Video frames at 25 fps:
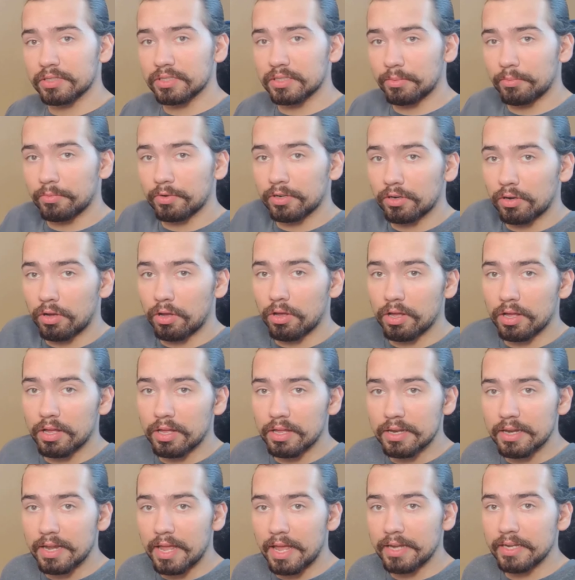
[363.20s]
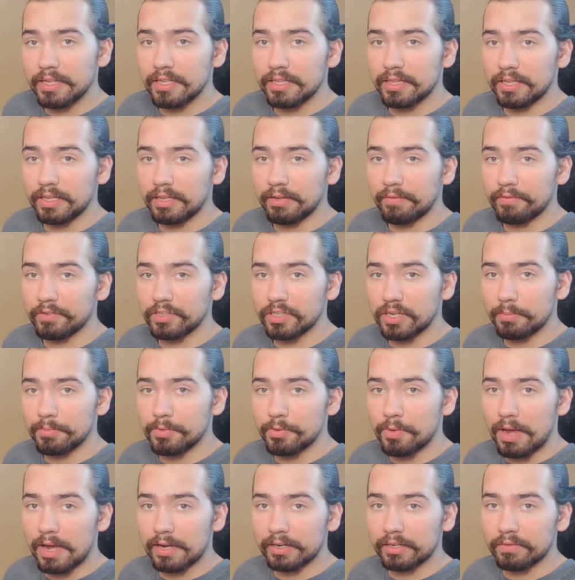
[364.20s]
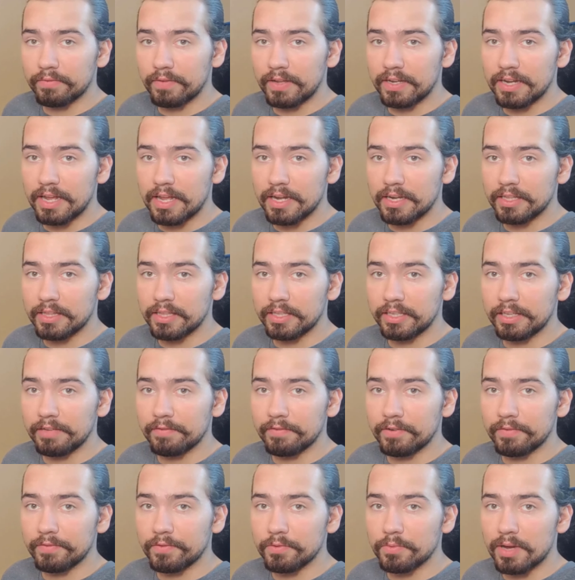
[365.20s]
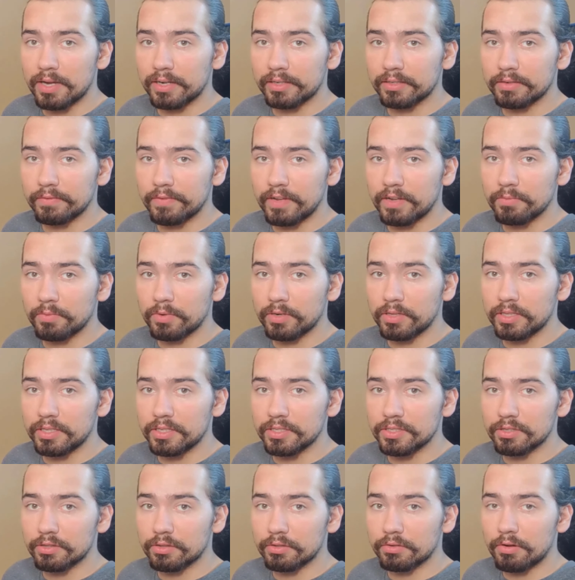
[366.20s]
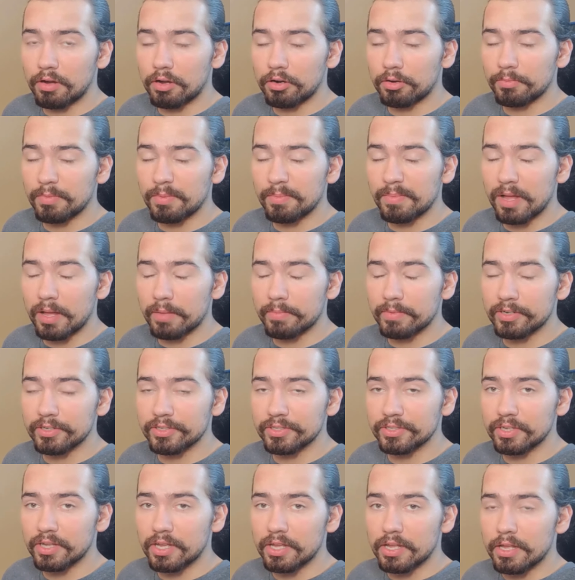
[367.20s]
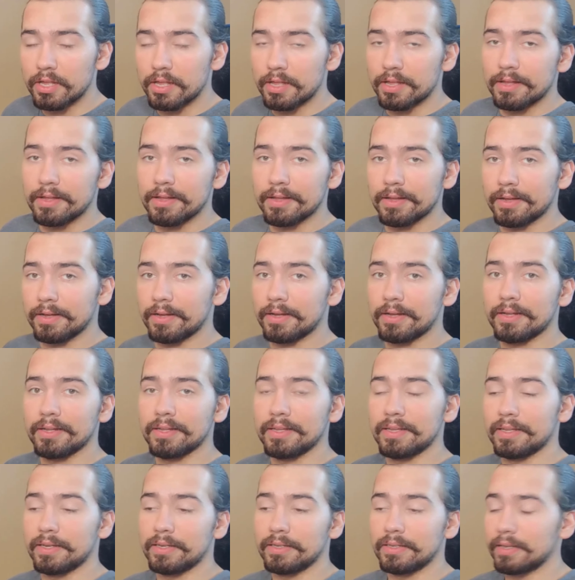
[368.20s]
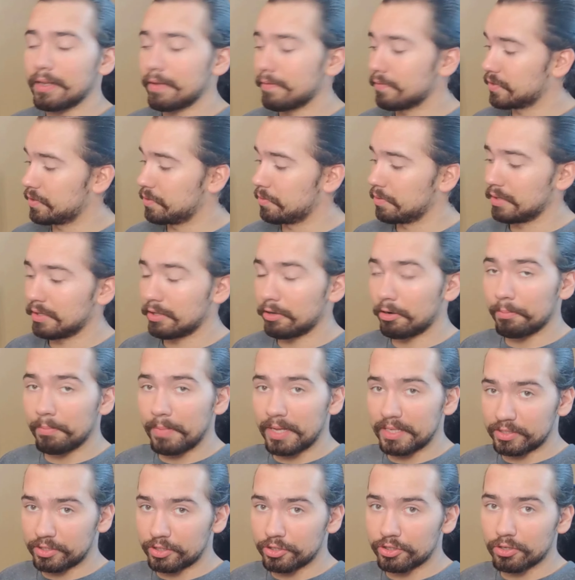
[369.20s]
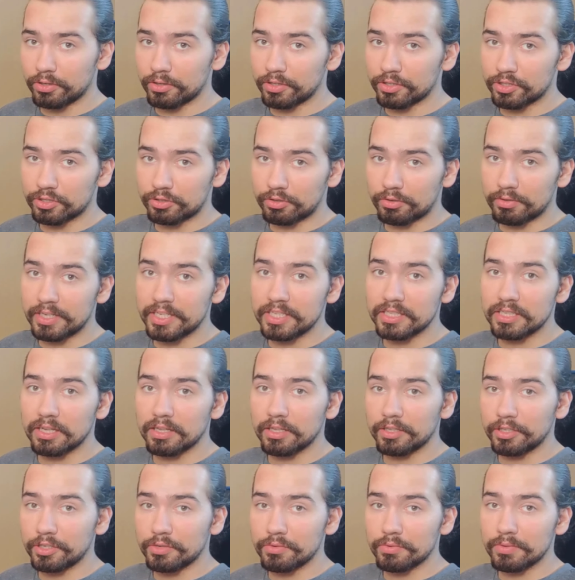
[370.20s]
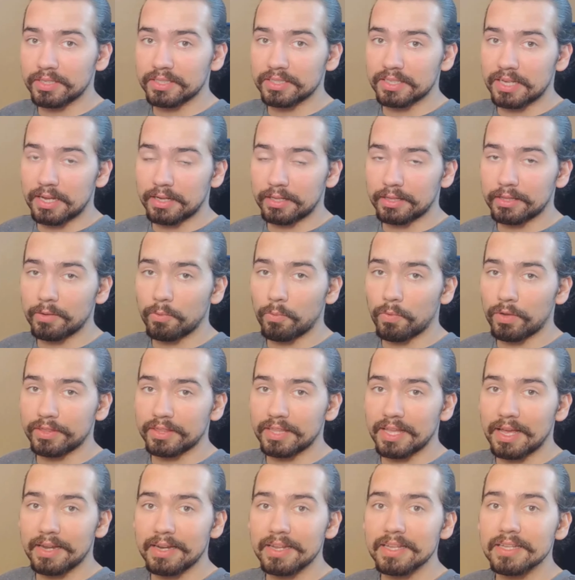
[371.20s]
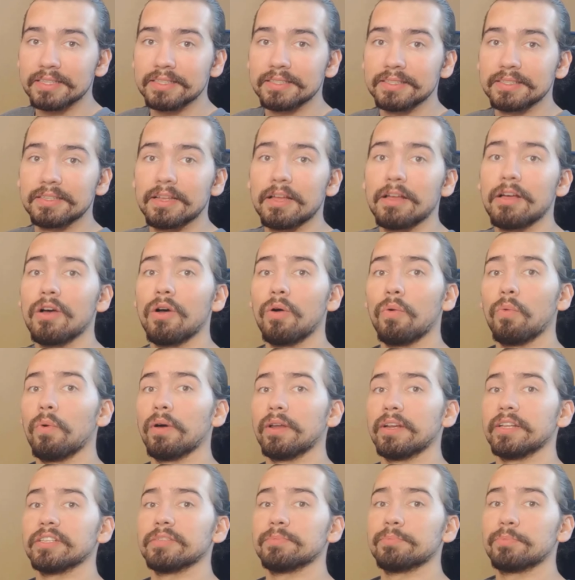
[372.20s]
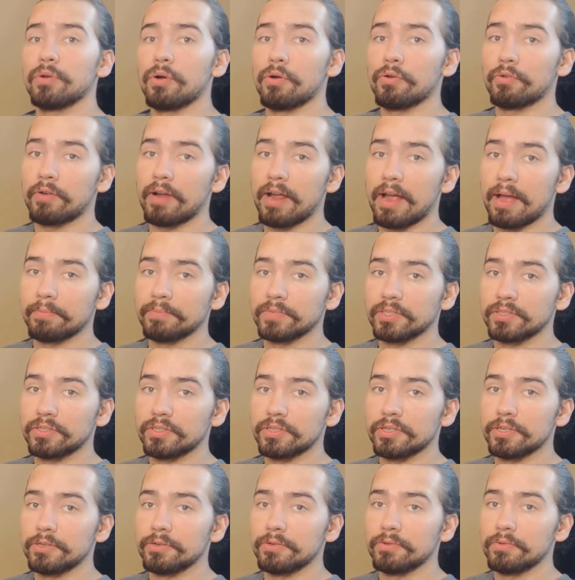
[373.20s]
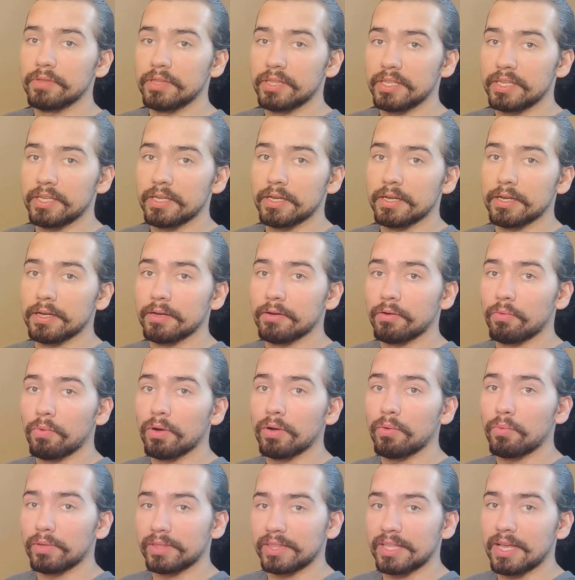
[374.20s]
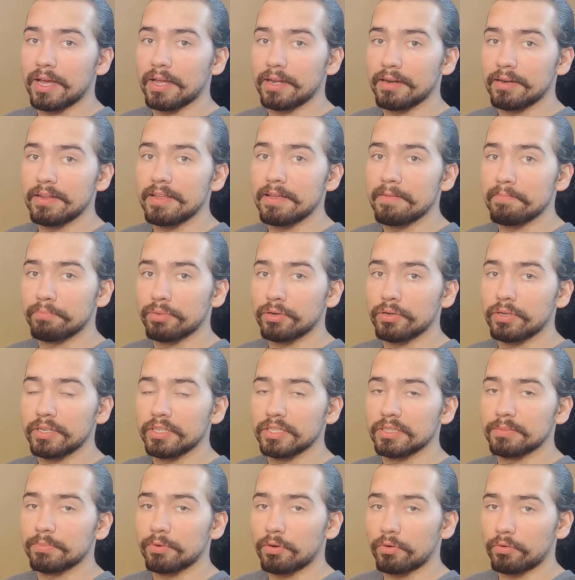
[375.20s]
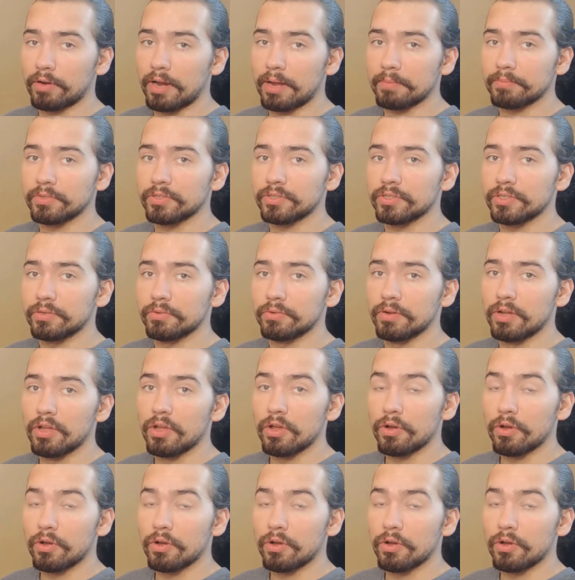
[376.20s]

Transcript: somewhere on anything, every time you activate anything, even if you activate one of these throttle bobbers, it gives you a little message on the screen telling you exactly what that is, what it's programmed to, the what that input is programmed to,